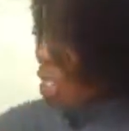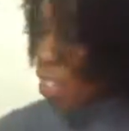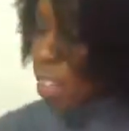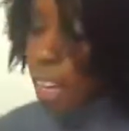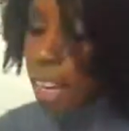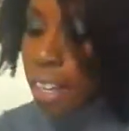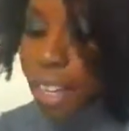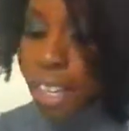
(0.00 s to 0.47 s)
So
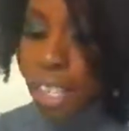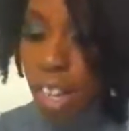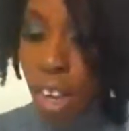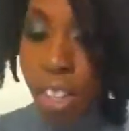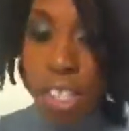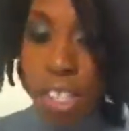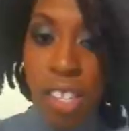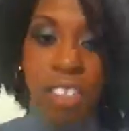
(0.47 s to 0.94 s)
yeah, that's
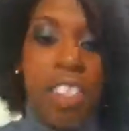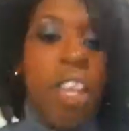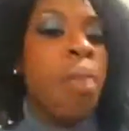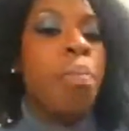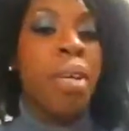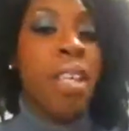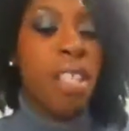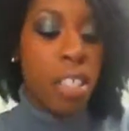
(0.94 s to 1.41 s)
all the stuff that
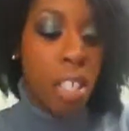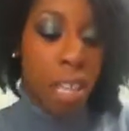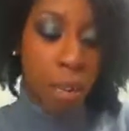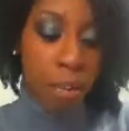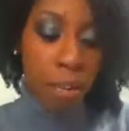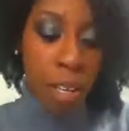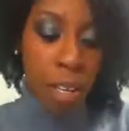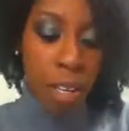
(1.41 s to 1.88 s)
I picked
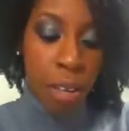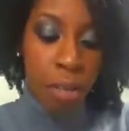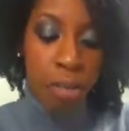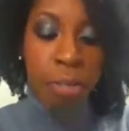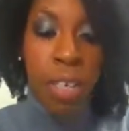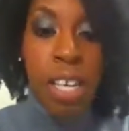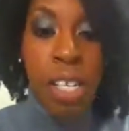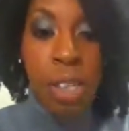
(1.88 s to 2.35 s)
up
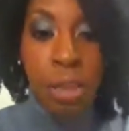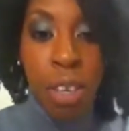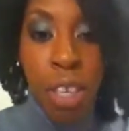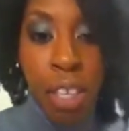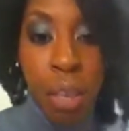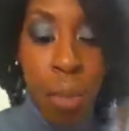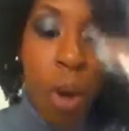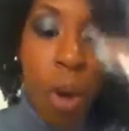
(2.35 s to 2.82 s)
last
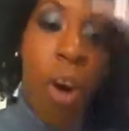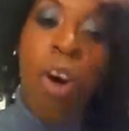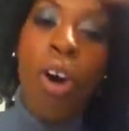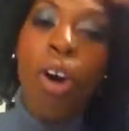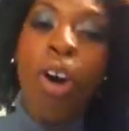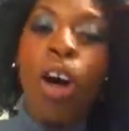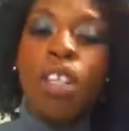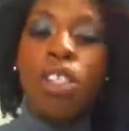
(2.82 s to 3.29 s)
week at the
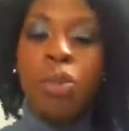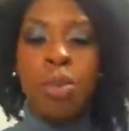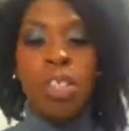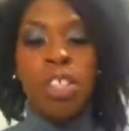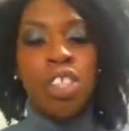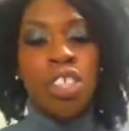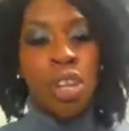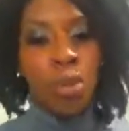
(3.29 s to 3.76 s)
mall. I just
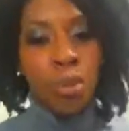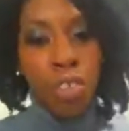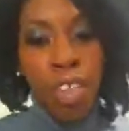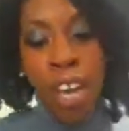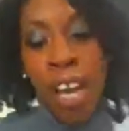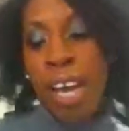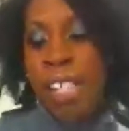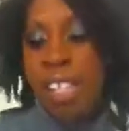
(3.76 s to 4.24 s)
wanted to share with you
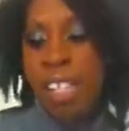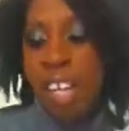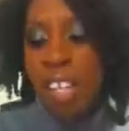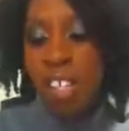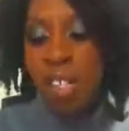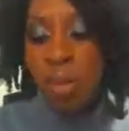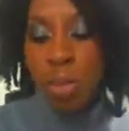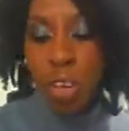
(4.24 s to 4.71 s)
guys in
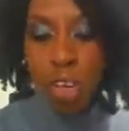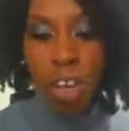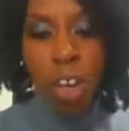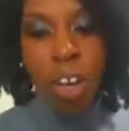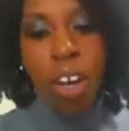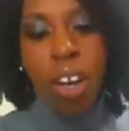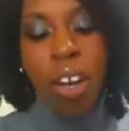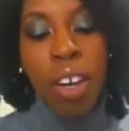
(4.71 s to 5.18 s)
case you were
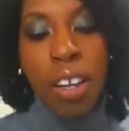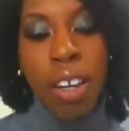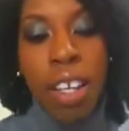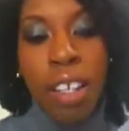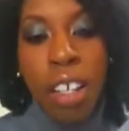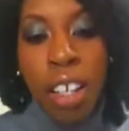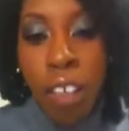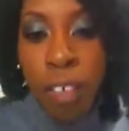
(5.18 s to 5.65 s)

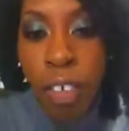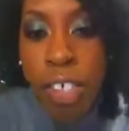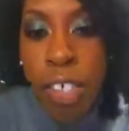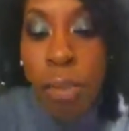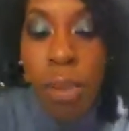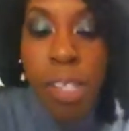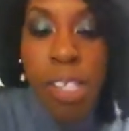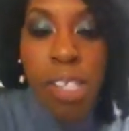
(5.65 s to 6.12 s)
like looking for
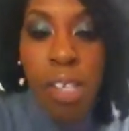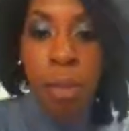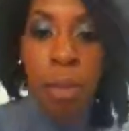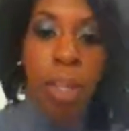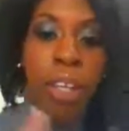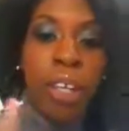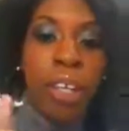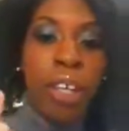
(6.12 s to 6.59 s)
something
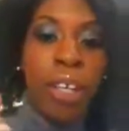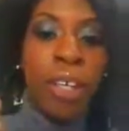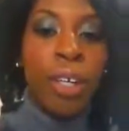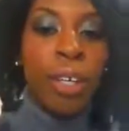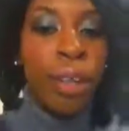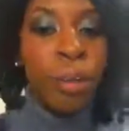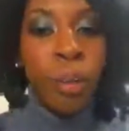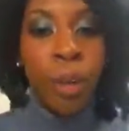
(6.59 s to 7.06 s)
similar
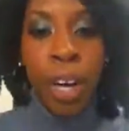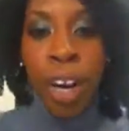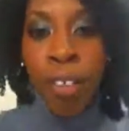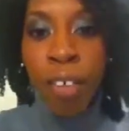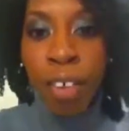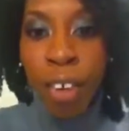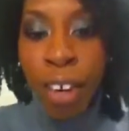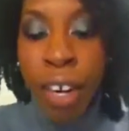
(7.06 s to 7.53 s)
or
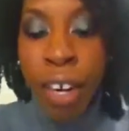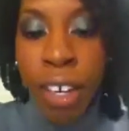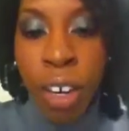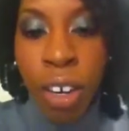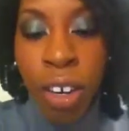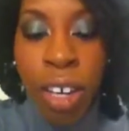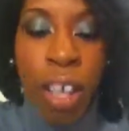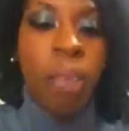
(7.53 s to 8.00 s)
whatever. I
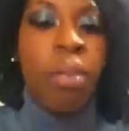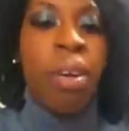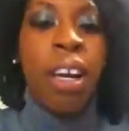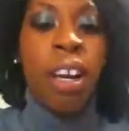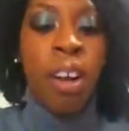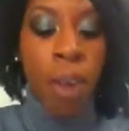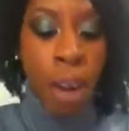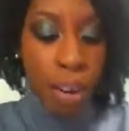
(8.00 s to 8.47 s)
know that when
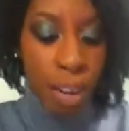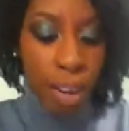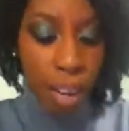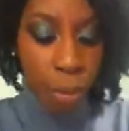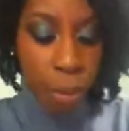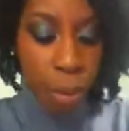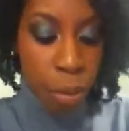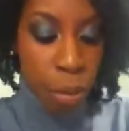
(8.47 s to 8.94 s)
I go out a
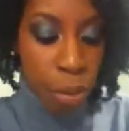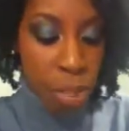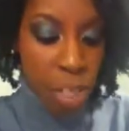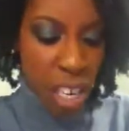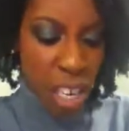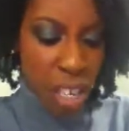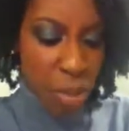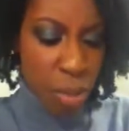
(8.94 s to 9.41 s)
lot, people
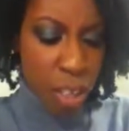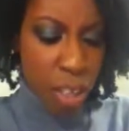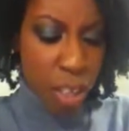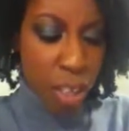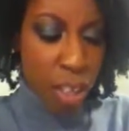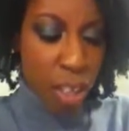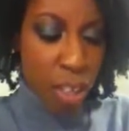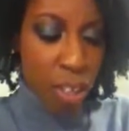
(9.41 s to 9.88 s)
always ask me
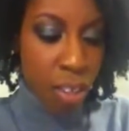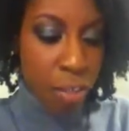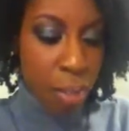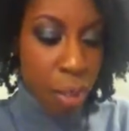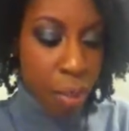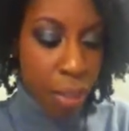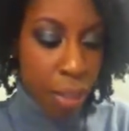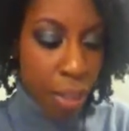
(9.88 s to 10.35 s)
like
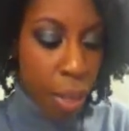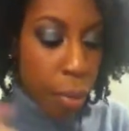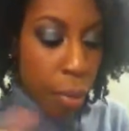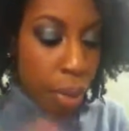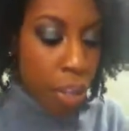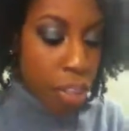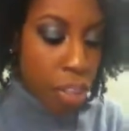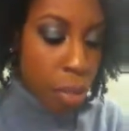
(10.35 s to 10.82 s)
about my nail
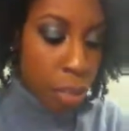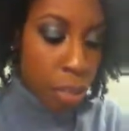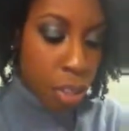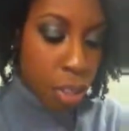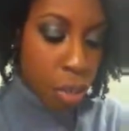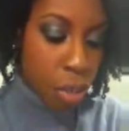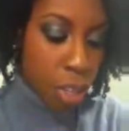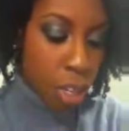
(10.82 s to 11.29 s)
polish. Like, what
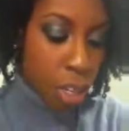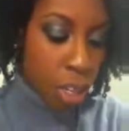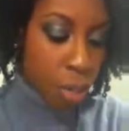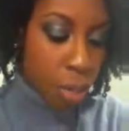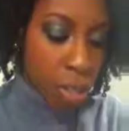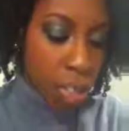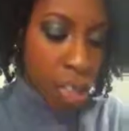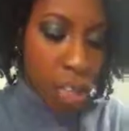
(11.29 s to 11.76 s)
are you wearing?
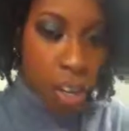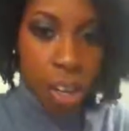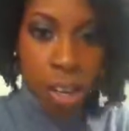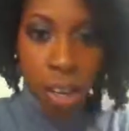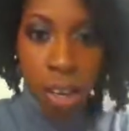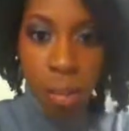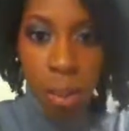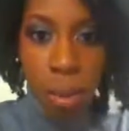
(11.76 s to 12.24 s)
What is that
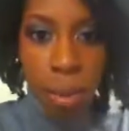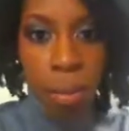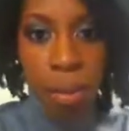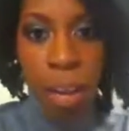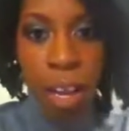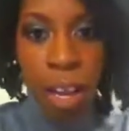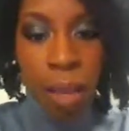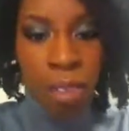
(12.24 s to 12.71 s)
called? Blah
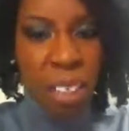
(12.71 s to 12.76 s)
blah blah.